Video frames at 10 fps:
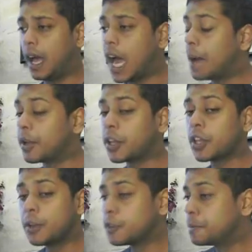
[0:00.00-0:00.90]
I'm a
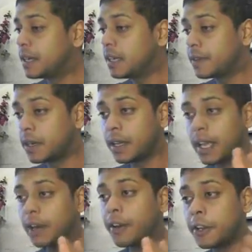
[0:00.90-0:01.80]
huge believer
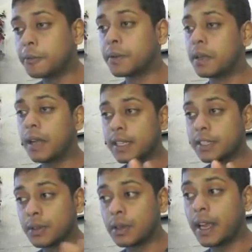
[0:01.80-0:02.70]
in renewable and
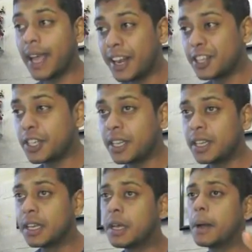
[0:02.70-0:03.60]
solar energy.
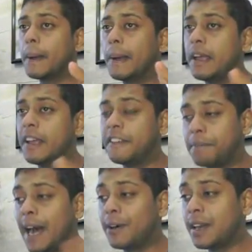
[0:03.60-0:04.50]
If
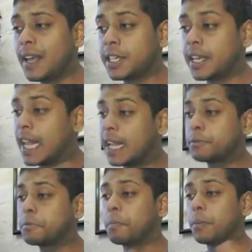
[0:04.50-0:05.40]
Power Ledger
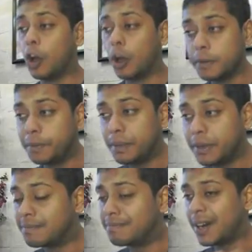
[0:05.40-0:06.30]
helps normal
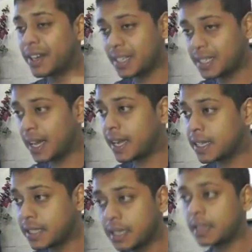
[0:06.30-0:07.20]
people
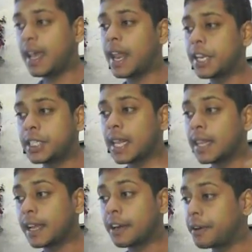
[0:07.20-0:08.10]
monetize the energy
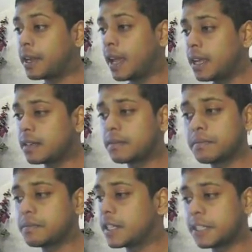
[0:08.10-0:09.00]
that they create,
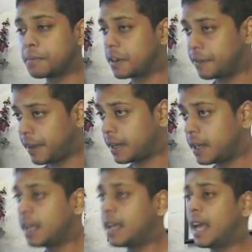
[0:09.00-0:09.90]
this is perfect.
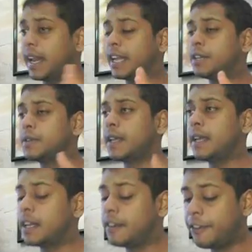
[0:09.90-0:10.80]
And I do think
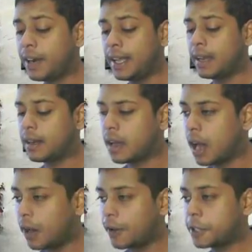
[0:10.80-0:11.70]
it'll really
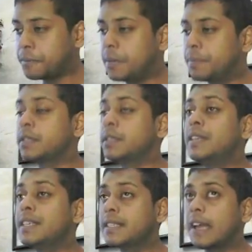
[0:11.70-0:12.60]
encourage people to
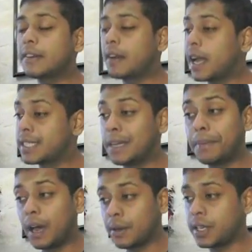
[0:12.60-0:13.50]
decentralize our
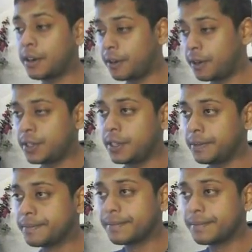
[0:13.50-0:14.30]
power generation.